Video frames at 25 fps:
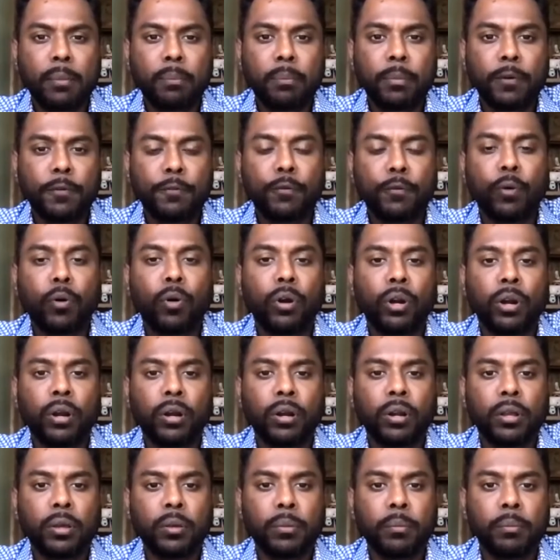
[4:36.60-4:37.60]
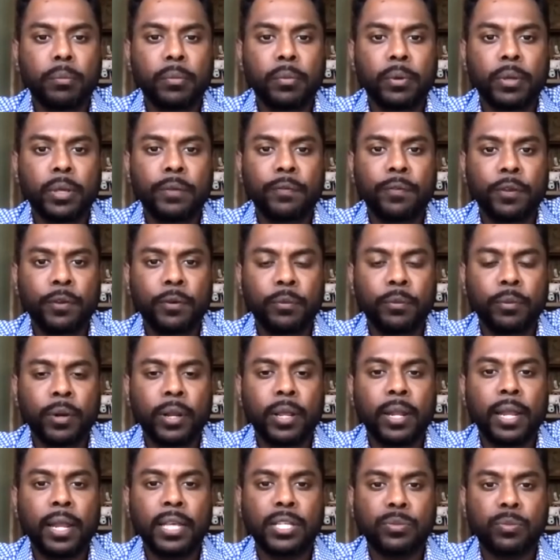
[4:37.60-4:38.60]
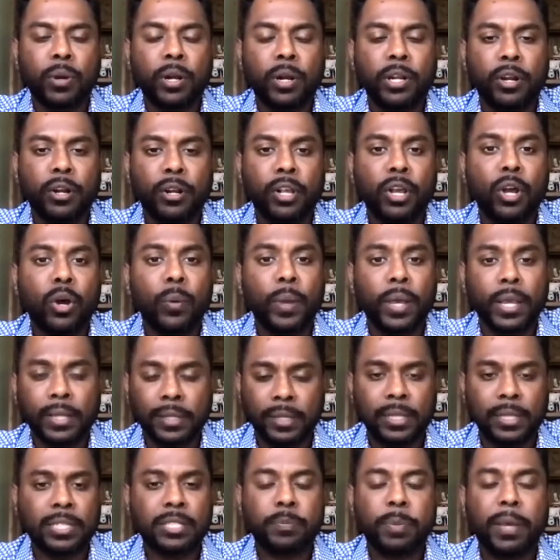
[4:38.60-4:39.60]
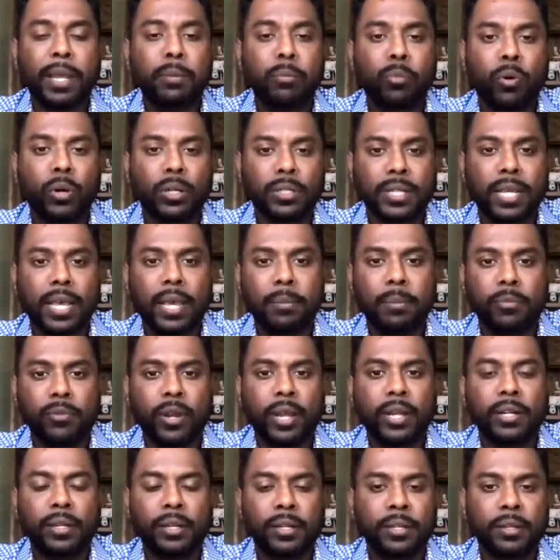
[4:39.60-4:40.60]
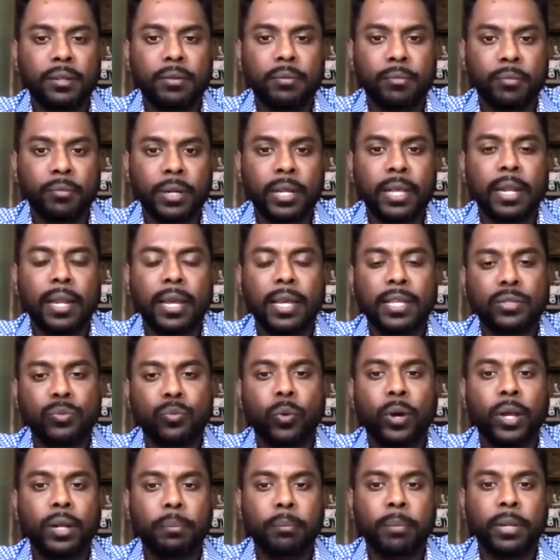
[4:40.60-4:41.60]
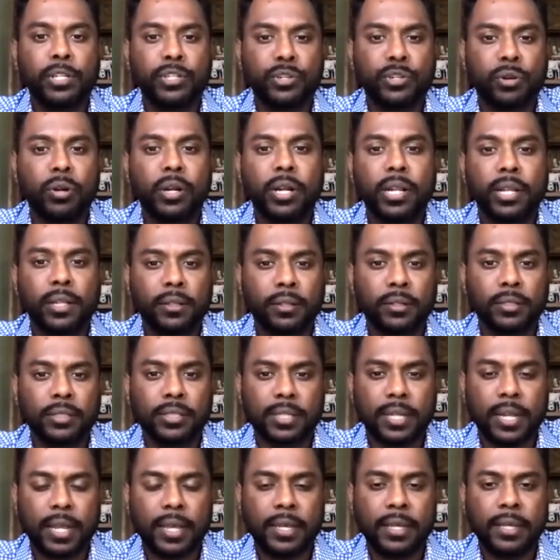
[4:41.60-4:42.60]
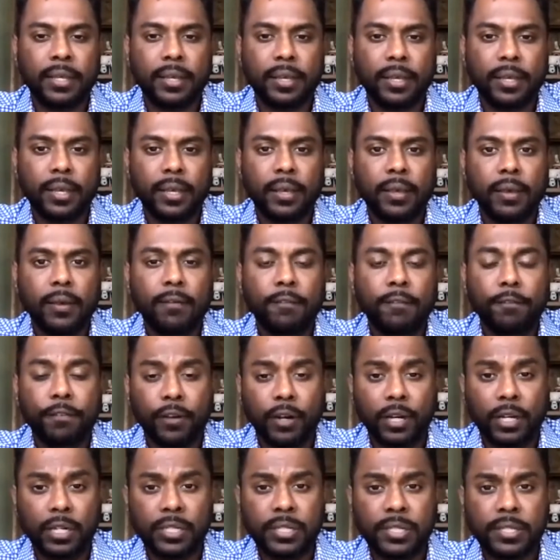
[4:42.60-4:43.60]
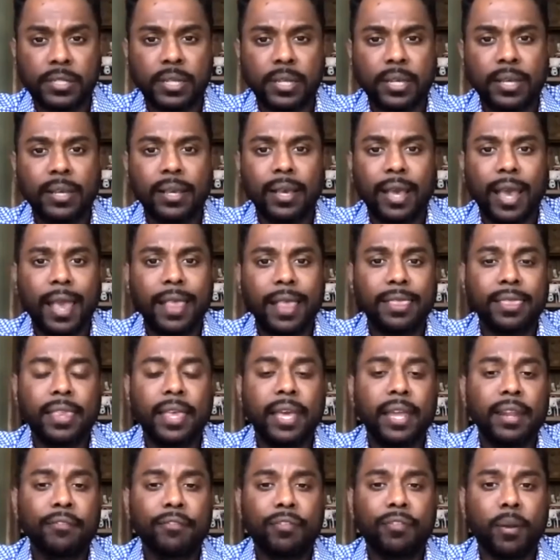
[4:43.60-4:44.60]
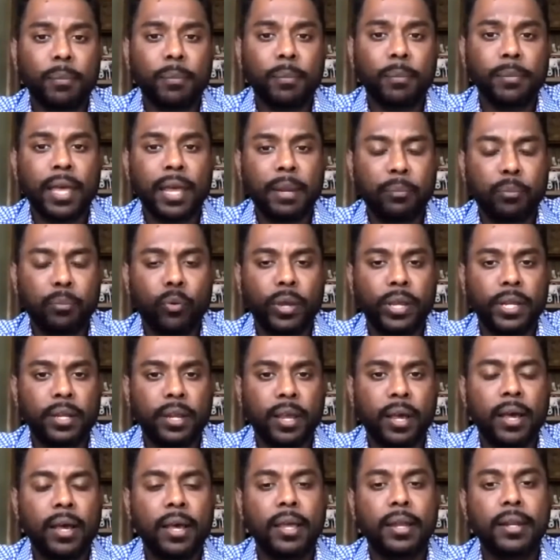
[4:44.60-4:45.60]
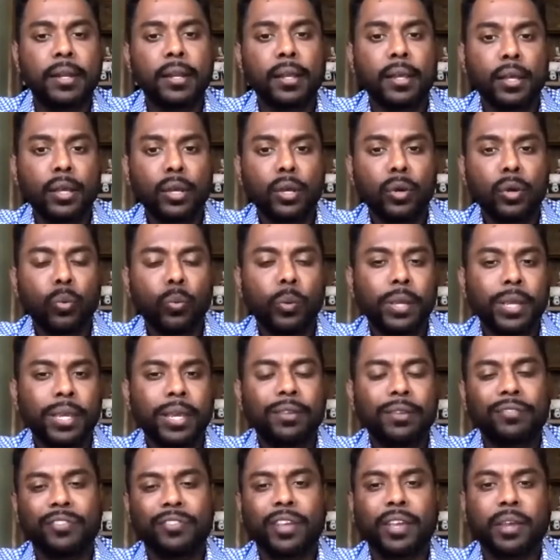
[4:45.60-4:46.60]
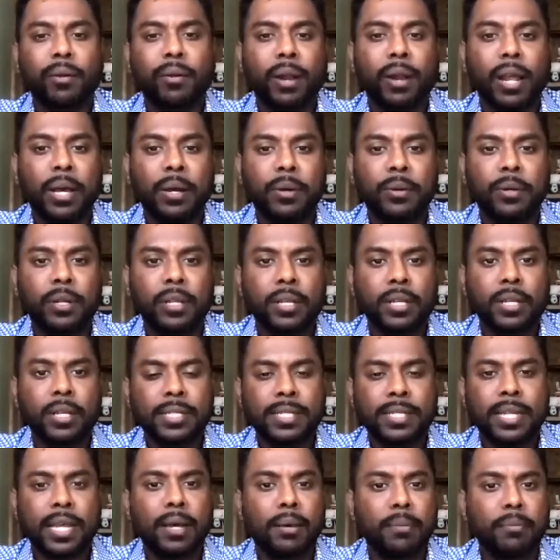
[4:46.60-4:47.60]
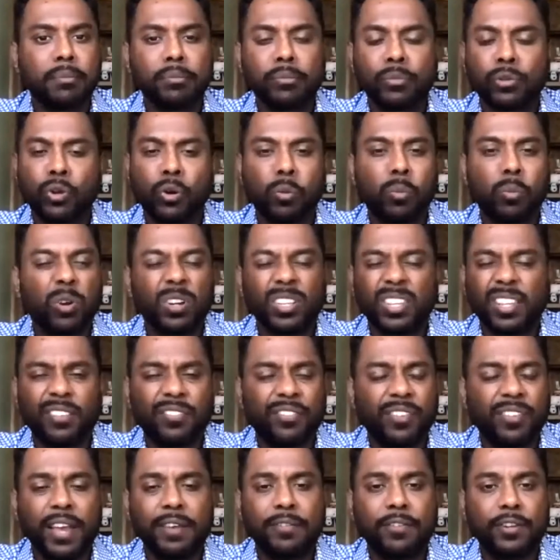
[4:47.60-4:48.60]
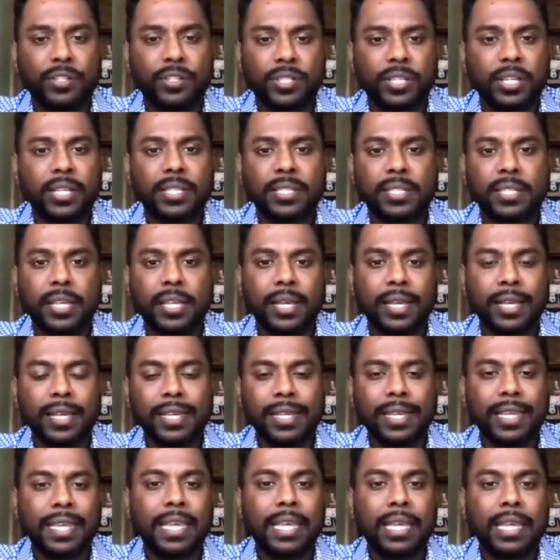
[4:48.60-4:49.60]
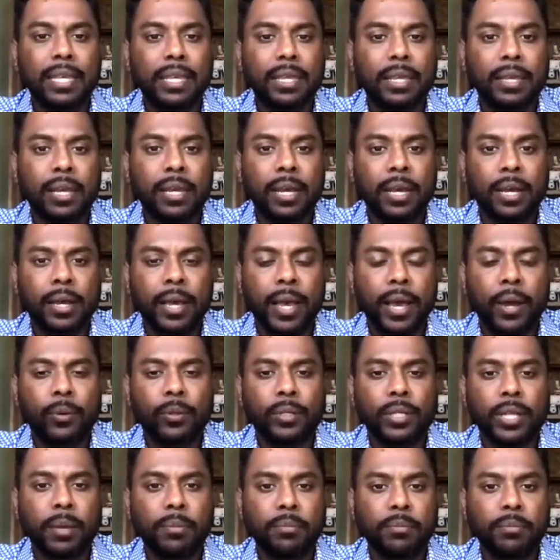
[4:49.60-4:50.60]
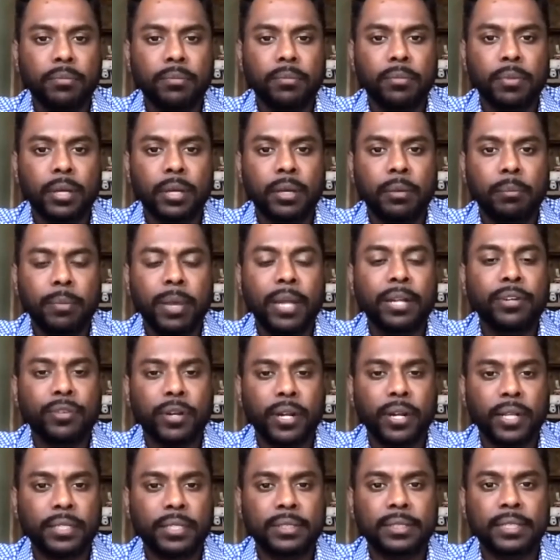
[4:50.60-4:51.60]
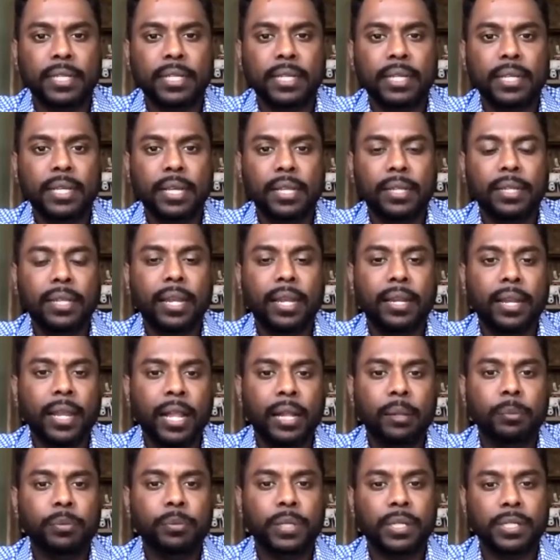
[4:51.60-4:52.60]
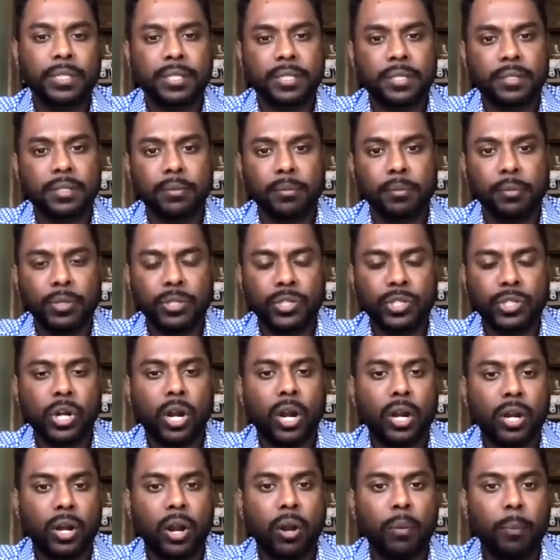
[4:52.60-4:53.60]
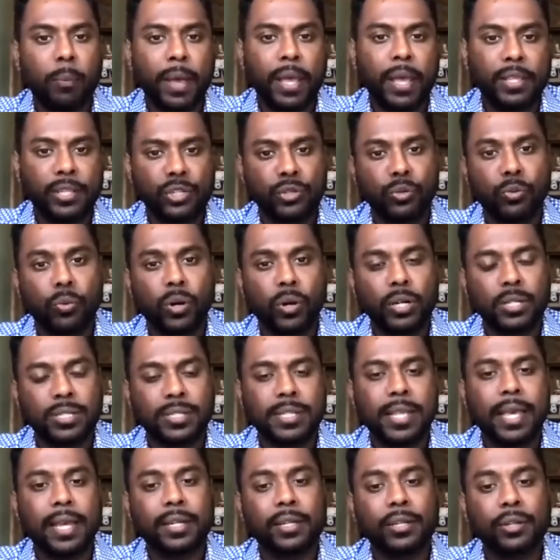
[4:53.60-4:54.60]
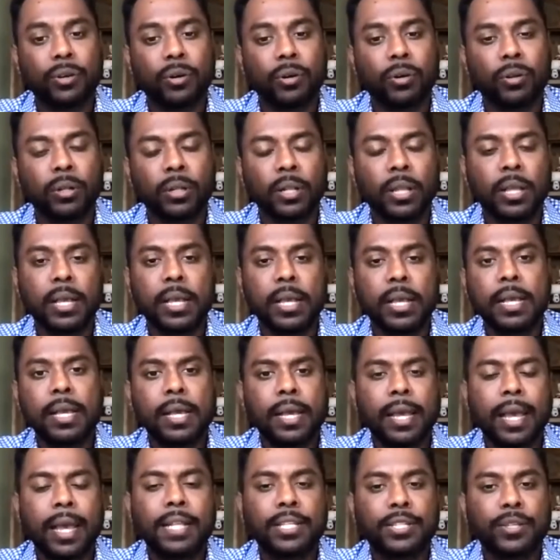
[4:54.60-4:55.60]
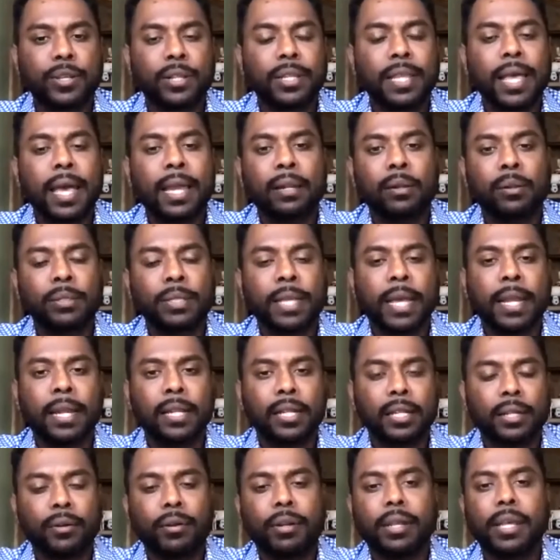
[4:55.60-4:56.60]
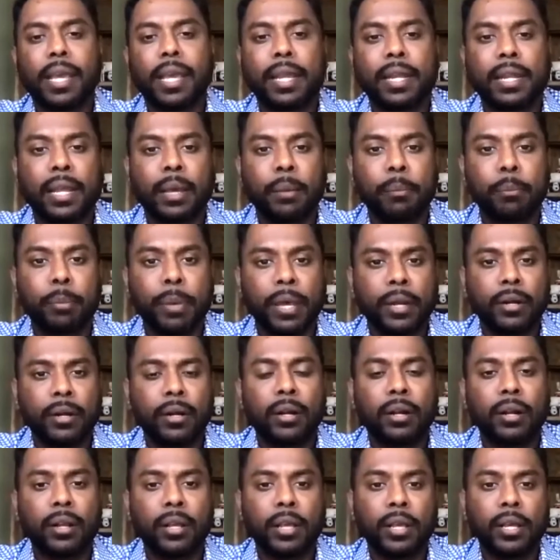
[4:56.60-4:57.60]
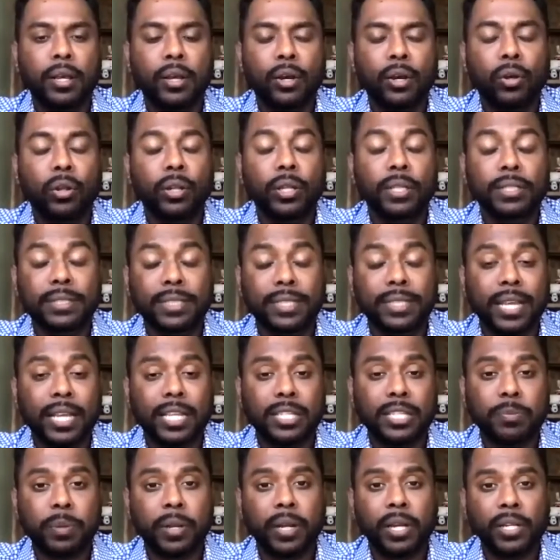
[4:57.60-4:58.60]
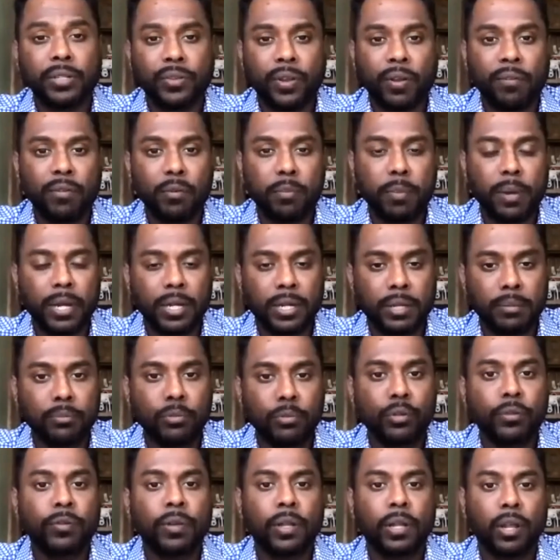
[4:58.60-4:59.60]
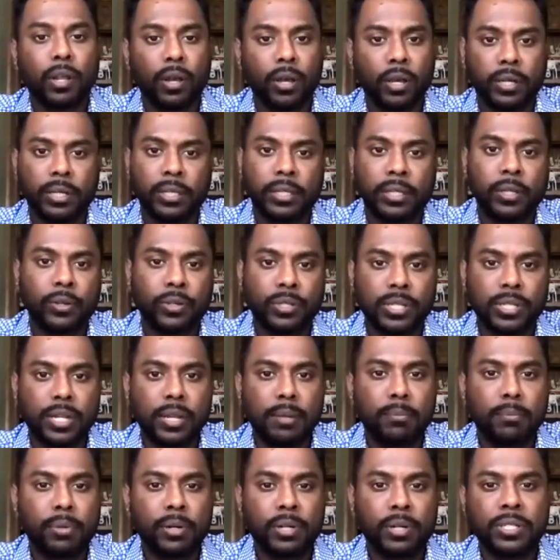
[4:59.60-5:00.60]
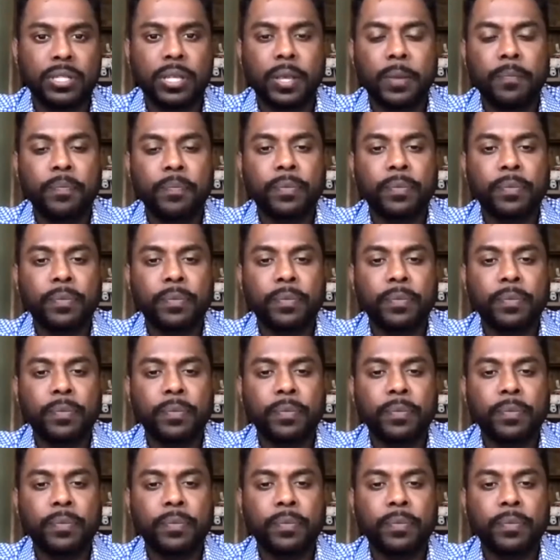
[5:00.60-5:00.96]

If you realize where you're going, spend more time trying to realize what maturity looks like first. And then from that point on, we can figure out some no more than 5 or 6 key outcome metrics that help us chart our path towards that goal. And so that'll create a better holistic experience for everybody to move along those numbers.